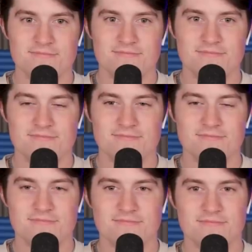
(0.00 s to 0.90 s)

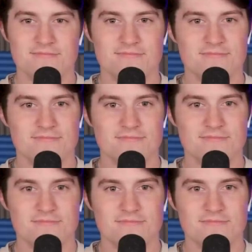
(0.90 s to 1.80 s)

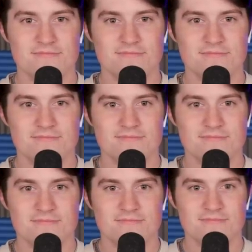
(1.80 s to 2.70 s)

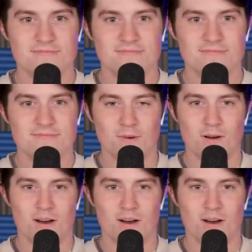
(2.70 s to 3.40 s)
No words are spoken by the person on screen.